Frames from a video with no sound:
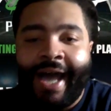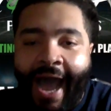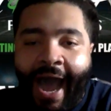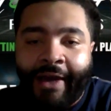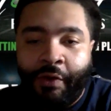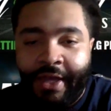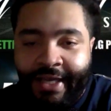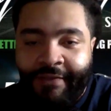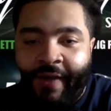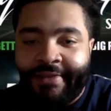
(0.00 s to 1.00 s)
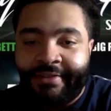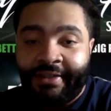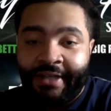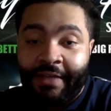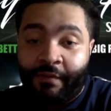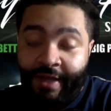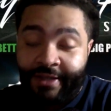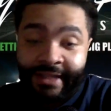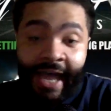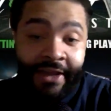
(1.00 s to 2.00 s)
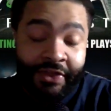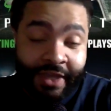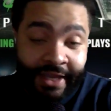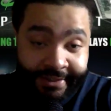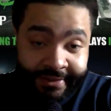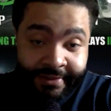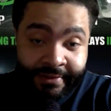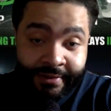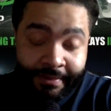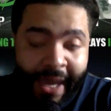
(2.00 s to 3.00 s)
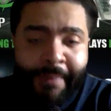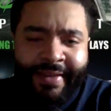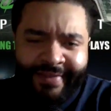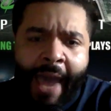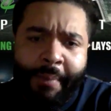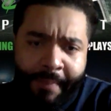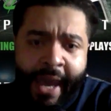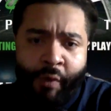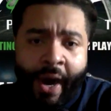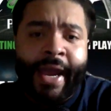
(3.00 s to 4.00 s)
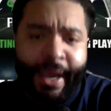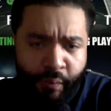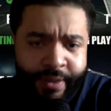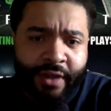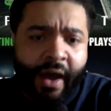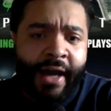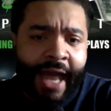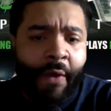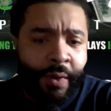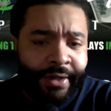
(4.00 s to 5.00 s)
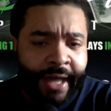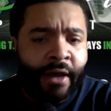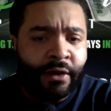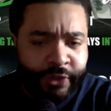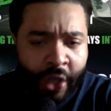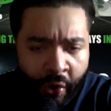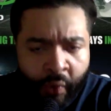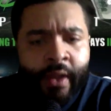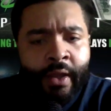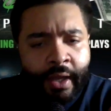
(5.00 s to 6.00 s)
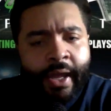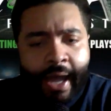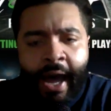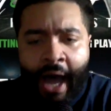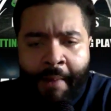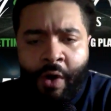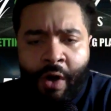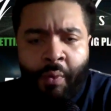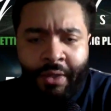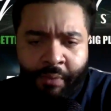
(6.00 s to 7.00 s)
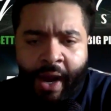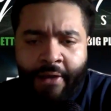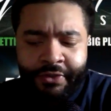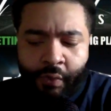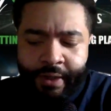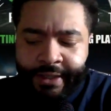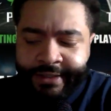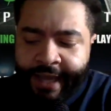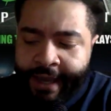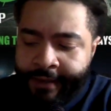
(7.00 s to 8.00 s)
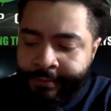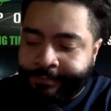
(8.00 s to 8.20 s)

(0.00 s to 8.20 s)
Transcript: I don't think he faced a defense like this. Maybe Tampa Bay, right? And we saw how that went down. So I'm going with the Browns to win this game.